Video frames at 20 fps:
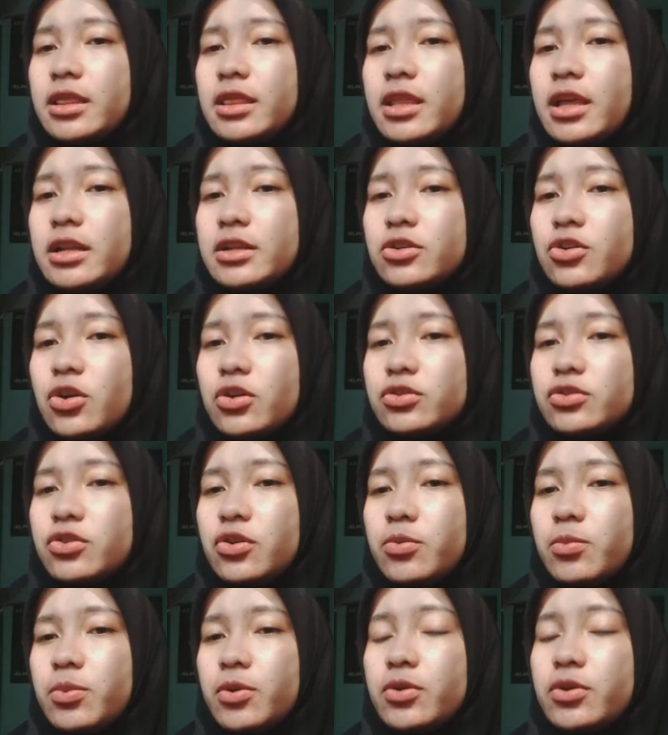that
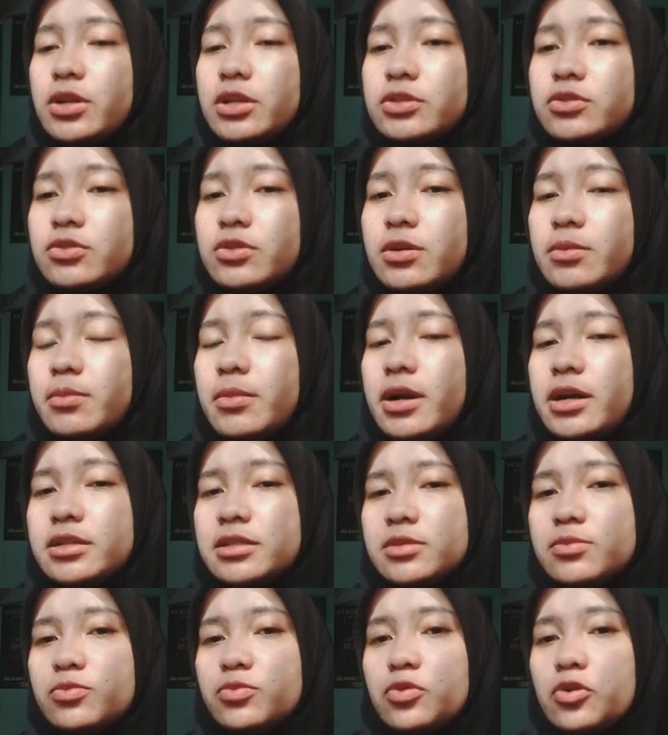contributed to the
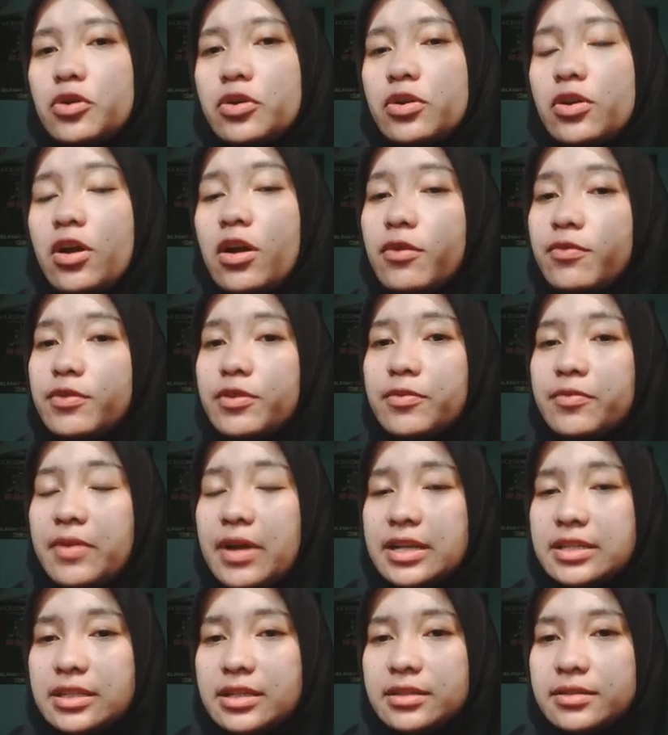maritime work of the
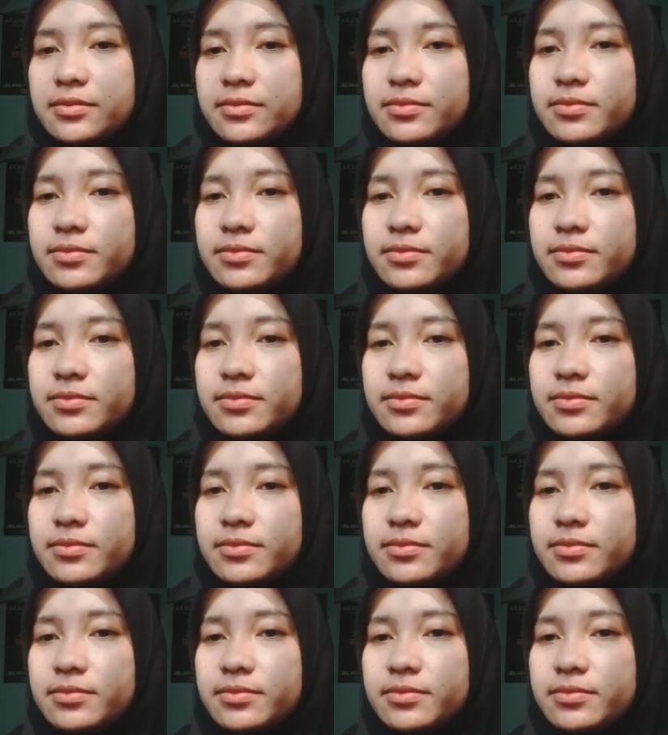vessel.